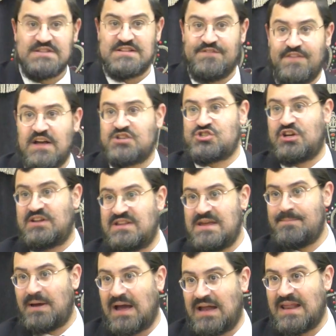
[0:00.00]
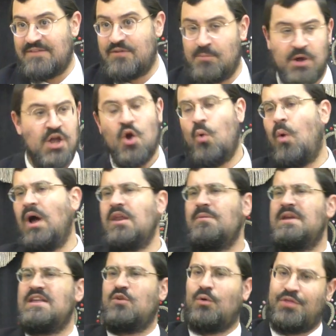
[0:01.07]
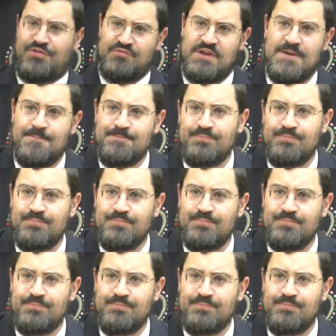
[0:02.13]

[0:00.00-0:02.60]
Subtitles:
Savashal Gdi B'Chalev Imoi. Why do we need all three?